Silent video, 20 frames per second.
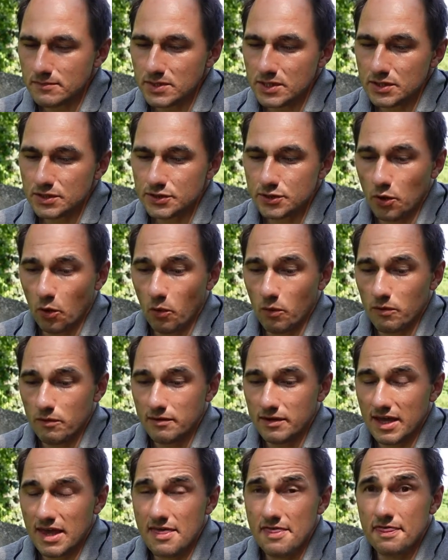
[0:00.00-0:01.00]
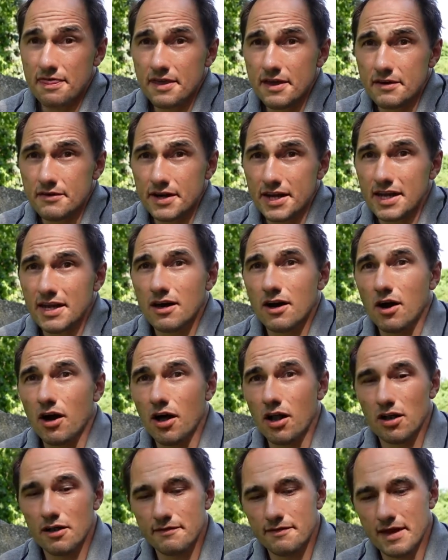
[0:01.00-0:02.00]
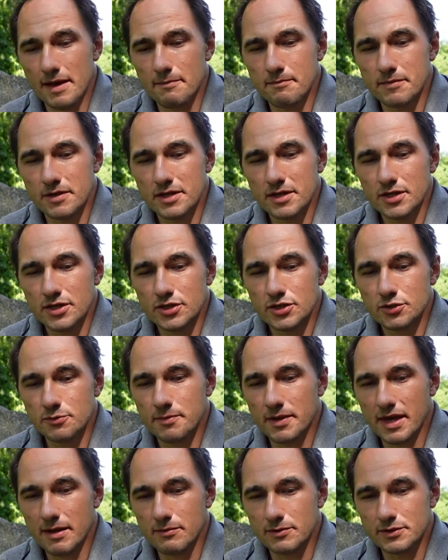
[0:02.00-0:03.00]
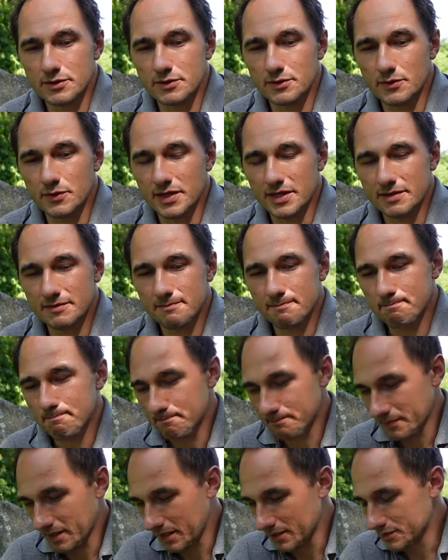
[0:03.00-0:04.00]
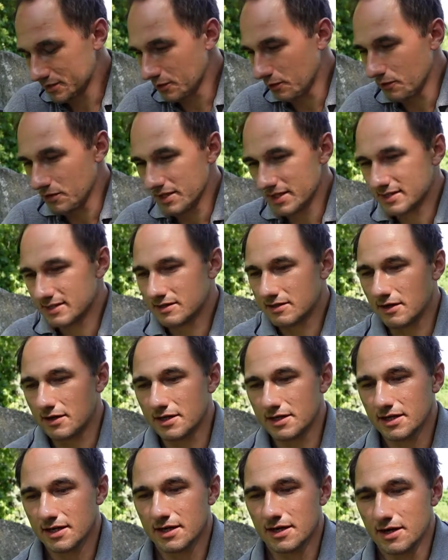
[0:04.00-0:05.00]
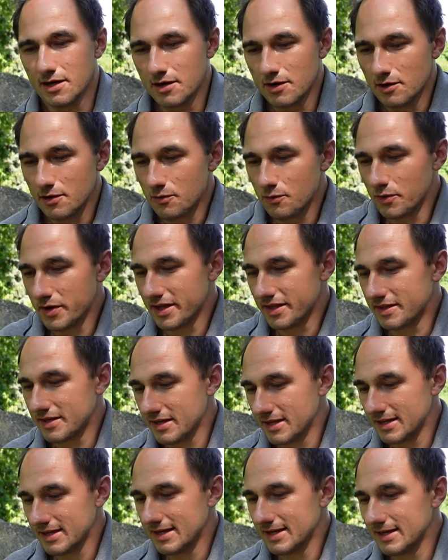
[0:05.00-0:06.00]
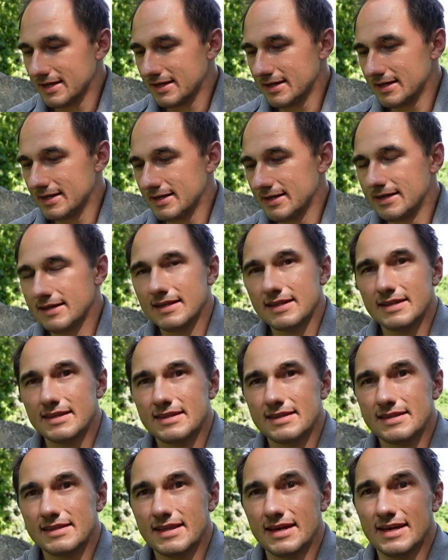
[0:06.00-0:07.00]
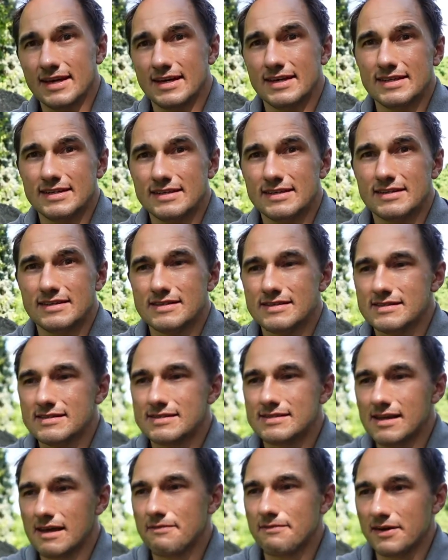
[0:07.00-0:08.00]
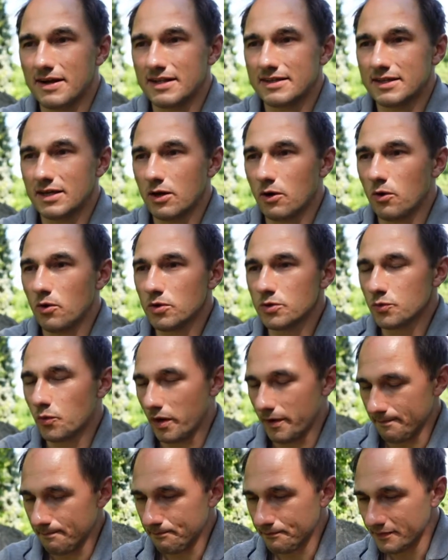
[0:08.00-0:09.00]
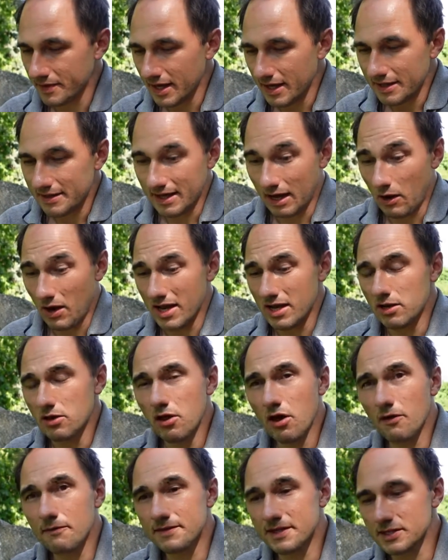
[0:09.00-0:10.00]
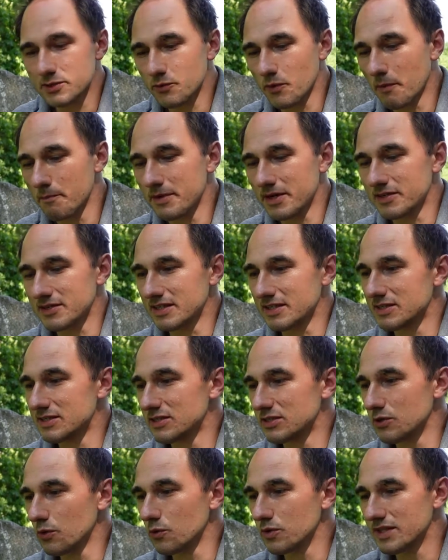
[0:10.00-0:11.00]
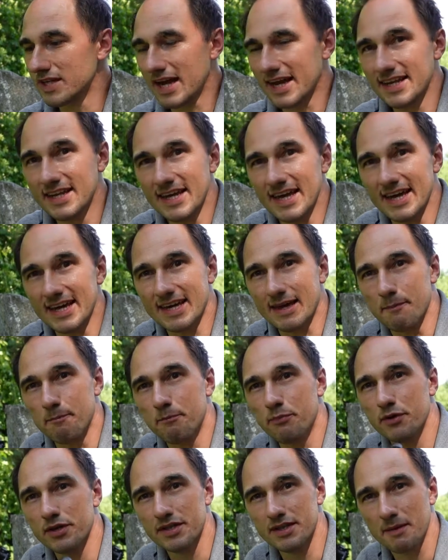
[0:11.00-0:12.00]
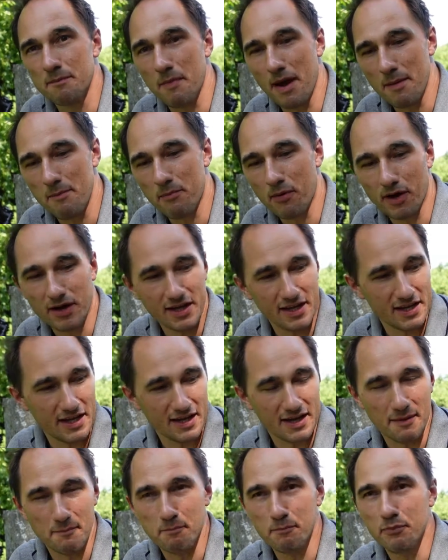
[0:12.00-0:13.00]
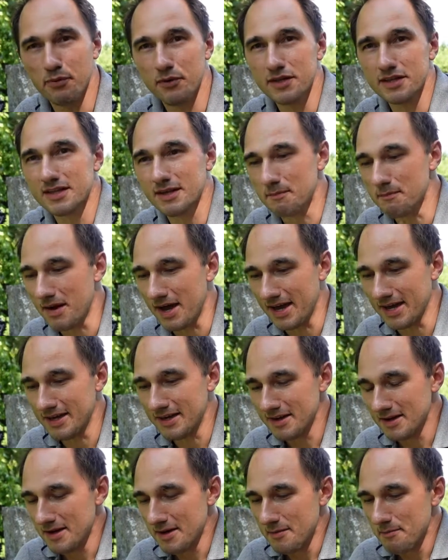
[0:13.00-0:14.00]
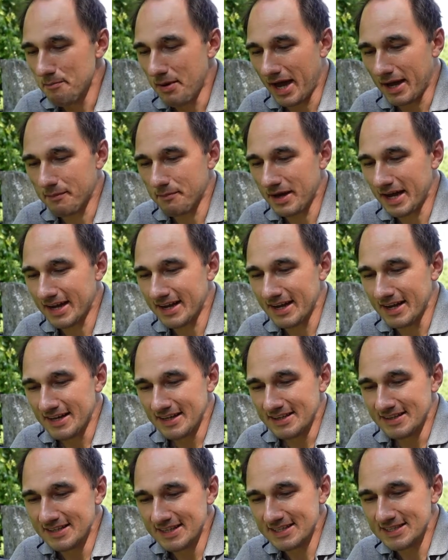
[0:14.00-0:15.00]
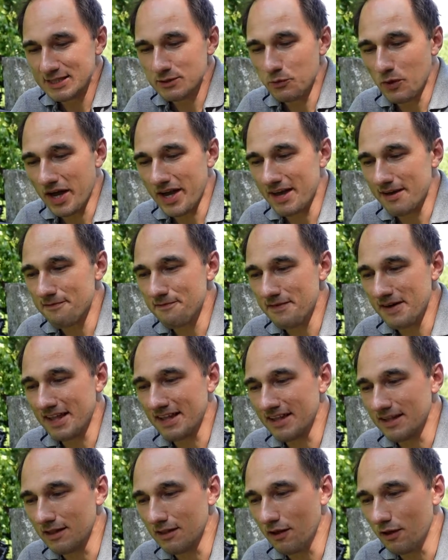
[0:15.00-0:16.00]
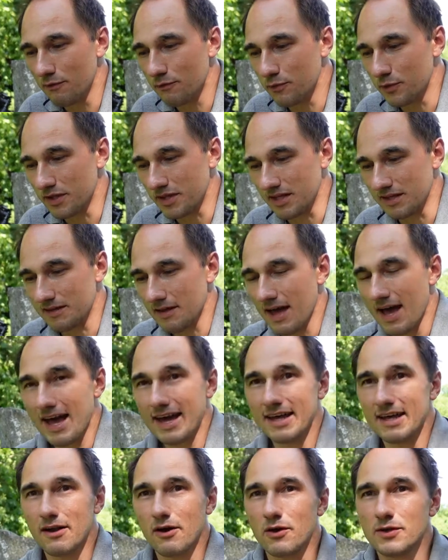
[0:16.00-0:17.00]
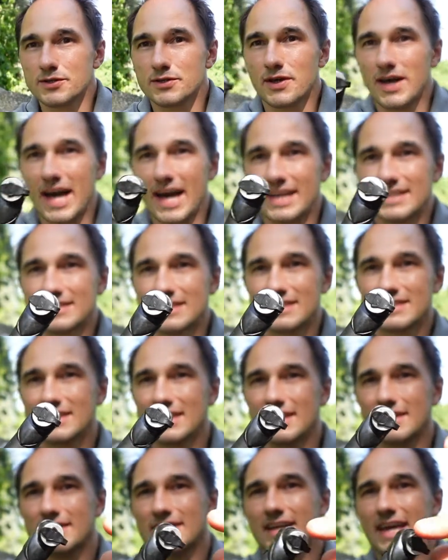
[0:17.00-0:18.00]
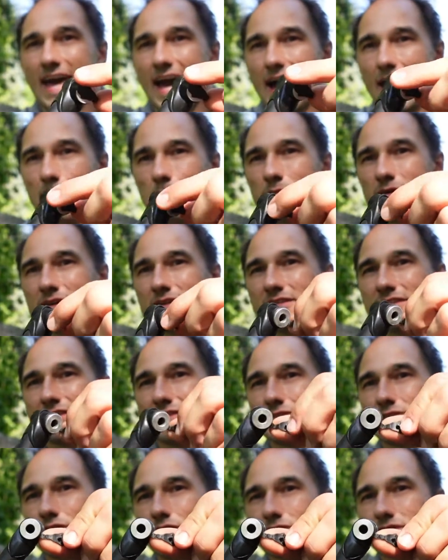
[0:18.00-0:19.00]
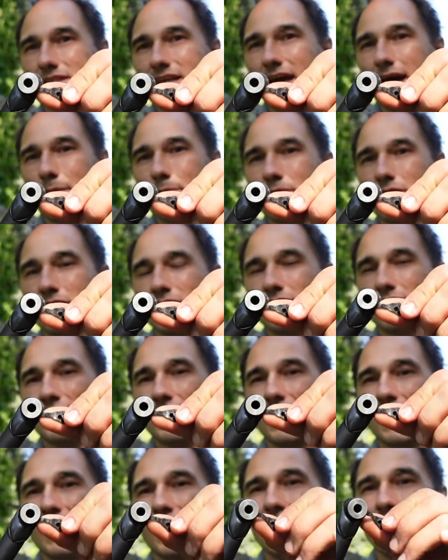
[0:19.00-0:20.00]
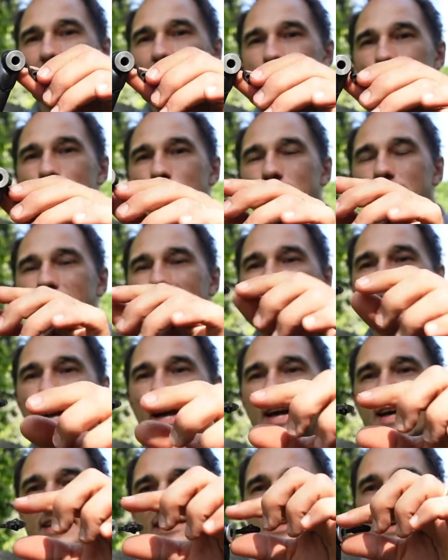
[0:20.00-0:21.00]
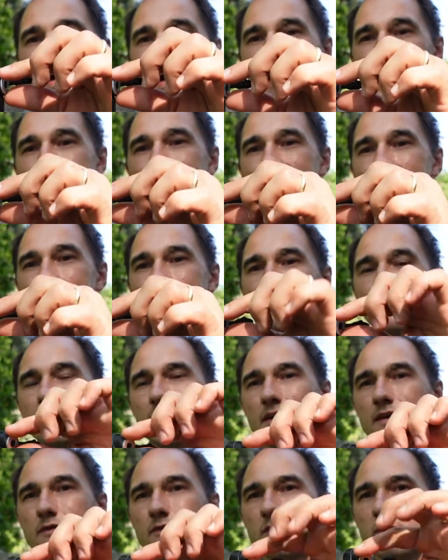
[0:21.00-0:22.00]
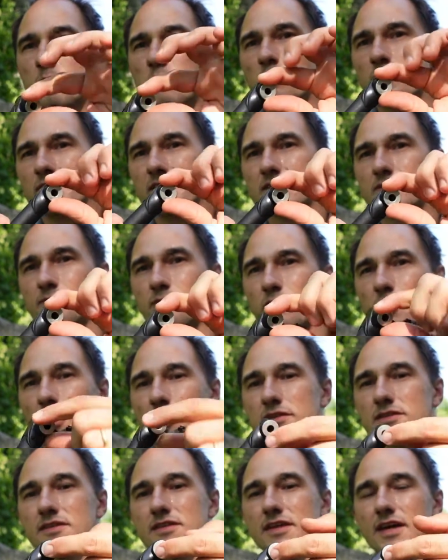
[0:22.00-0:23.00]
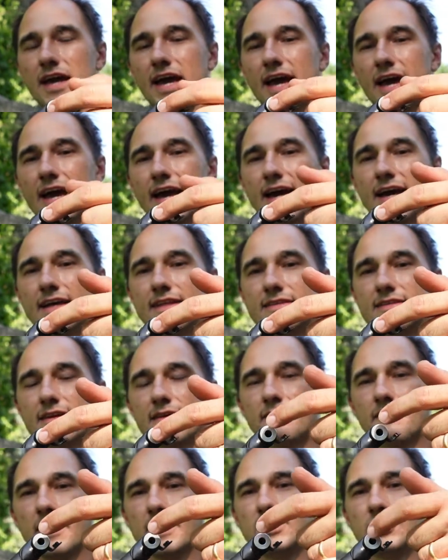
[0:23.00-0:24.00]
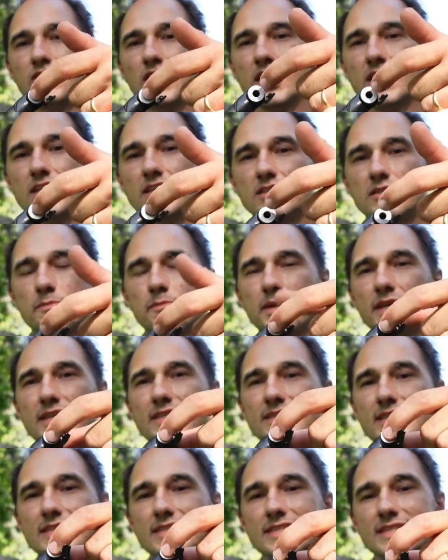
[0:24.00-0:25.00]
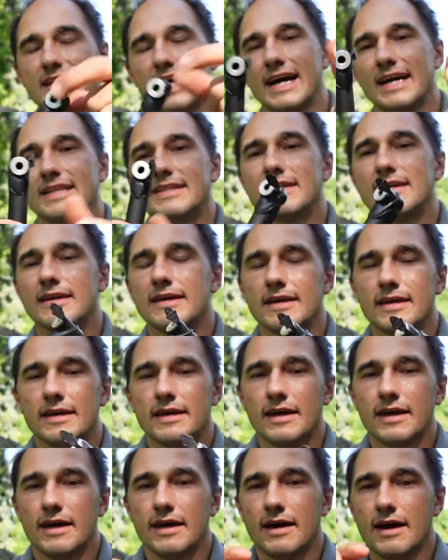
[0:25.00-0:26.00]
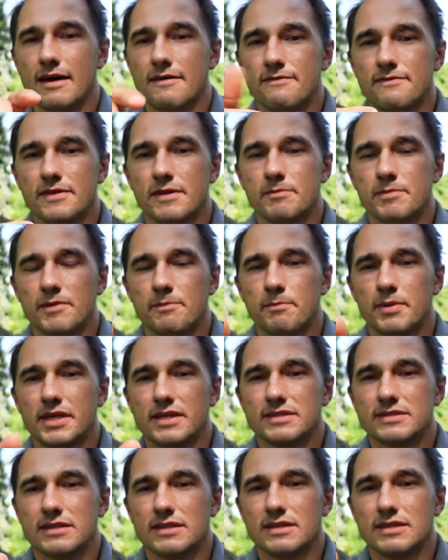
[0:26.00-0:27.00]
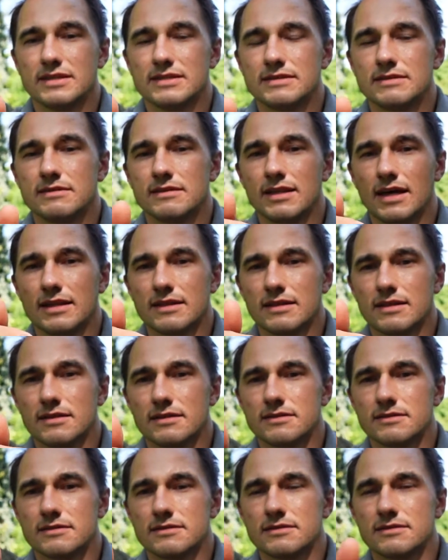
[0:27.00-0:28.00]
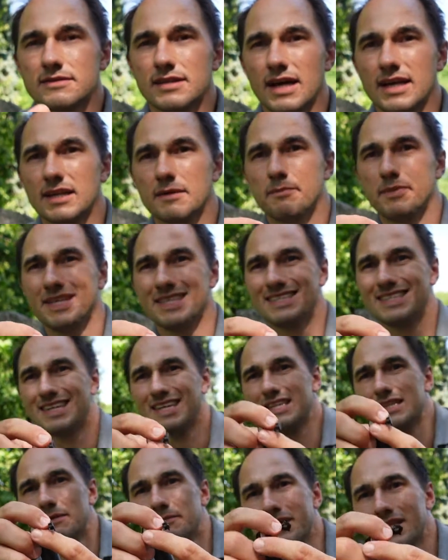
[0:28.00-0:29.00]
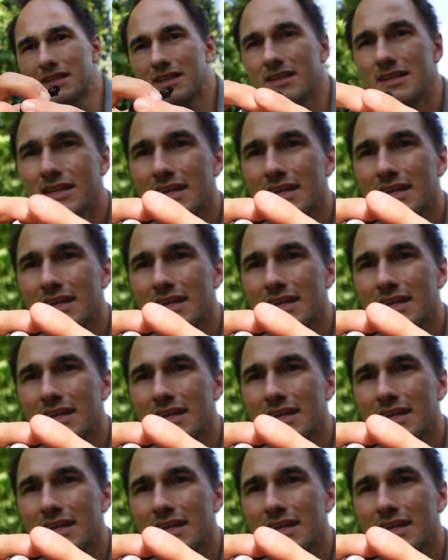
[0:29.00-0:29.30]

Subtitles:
So in theory, all of them should be able to do it. So let's start with the Cefal, the old one. Now I love this one because it's so tiny. I can put it in my pocket, I can put it in my backpack. This is why I fell in love with it. It also has this little cap, this dust cap, and I can remove this front, and if I change the piece inside, I flip the piece, that little tiny piece in the middle,